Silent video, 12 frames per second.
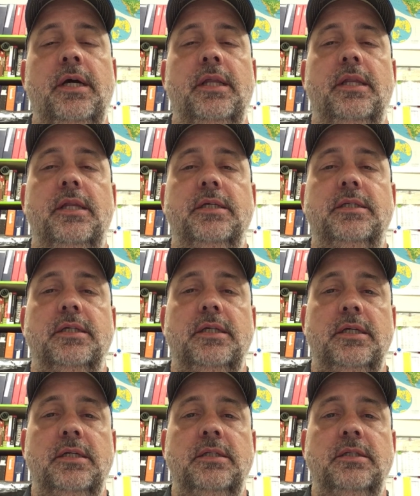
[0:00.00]
This
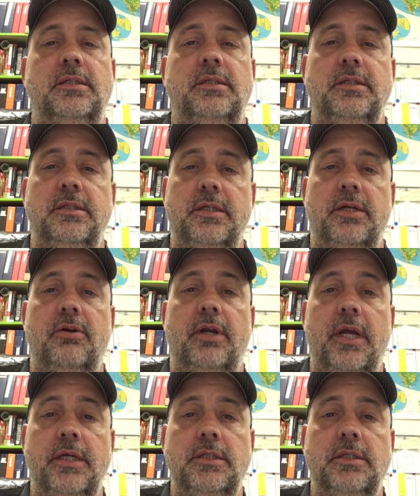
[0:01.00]
ends
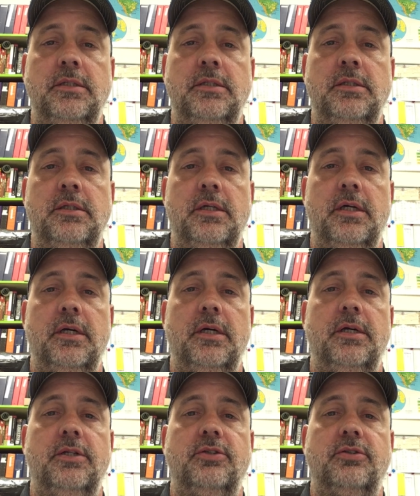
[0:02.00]
desegregation.
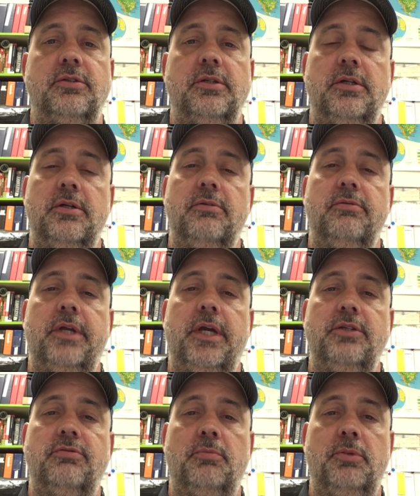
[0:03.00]
It's a
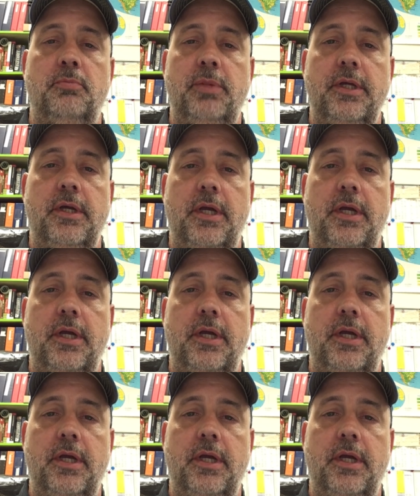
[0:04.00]
case from Topeka,